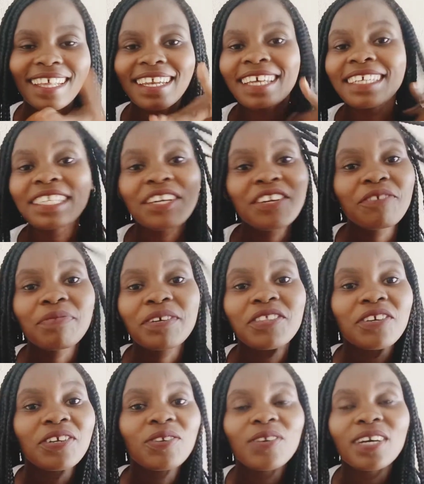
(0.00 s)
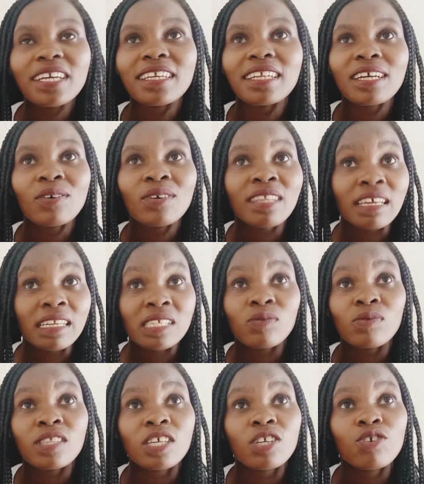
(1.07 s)
Natural method one, that is
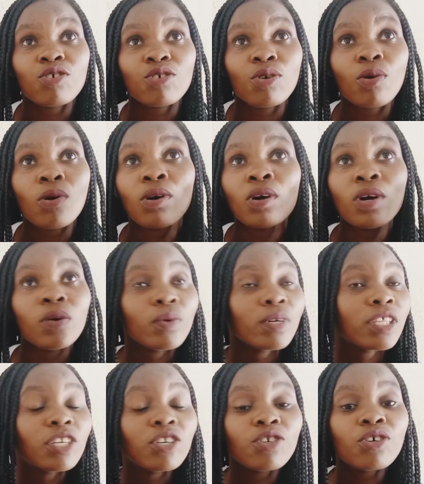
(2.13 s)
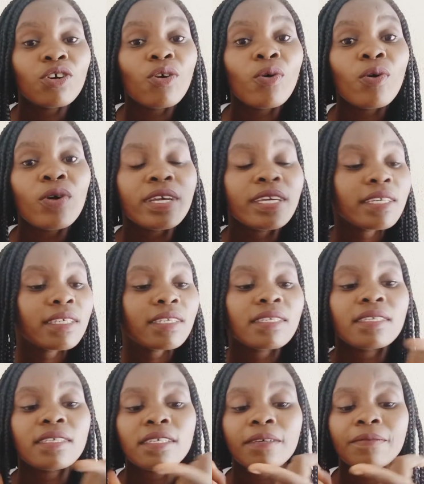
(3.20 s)
withdrawal. Withdrawal
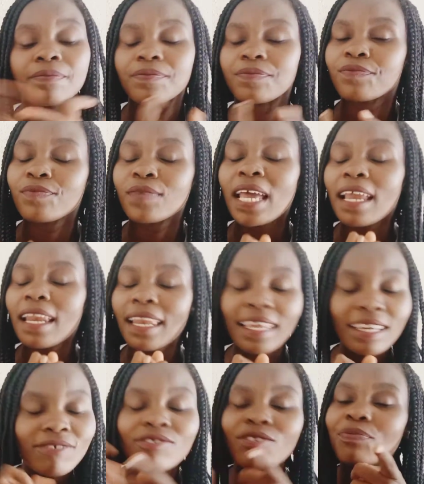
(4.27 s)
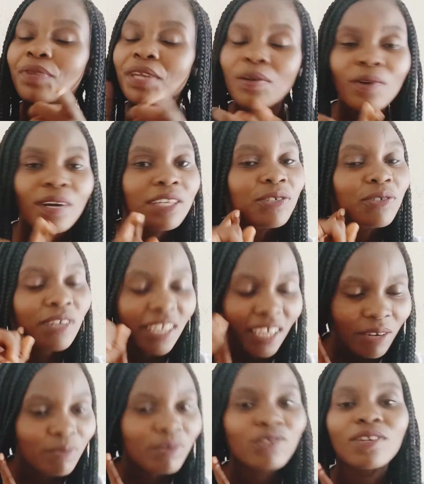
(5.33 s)
is like from day one to
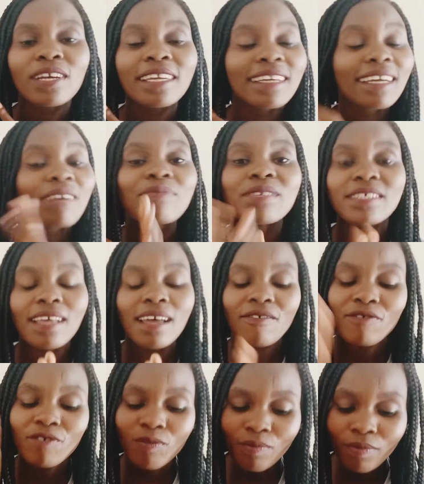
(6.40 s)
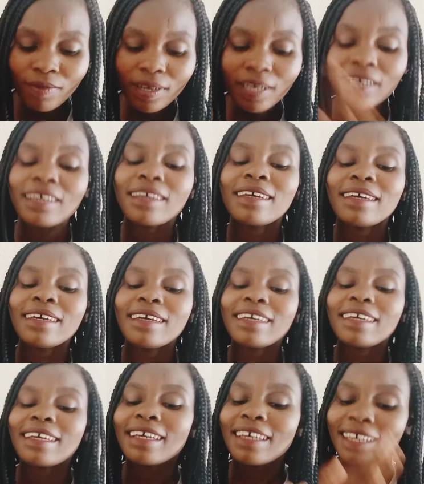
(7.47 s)
day mwisho, like kabisa, from
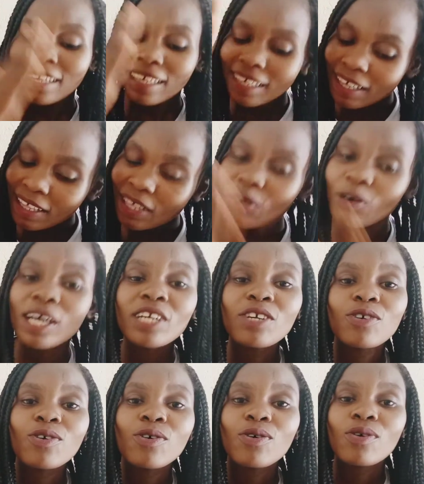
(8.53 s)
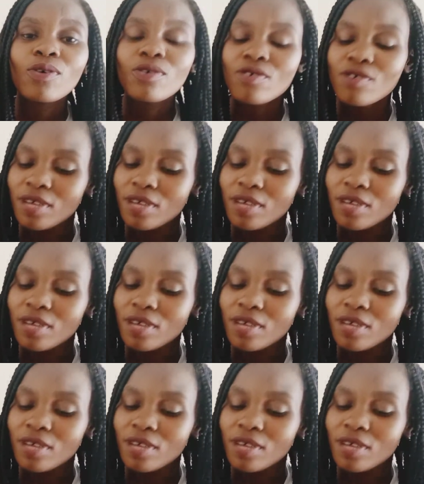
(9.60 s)
the word go,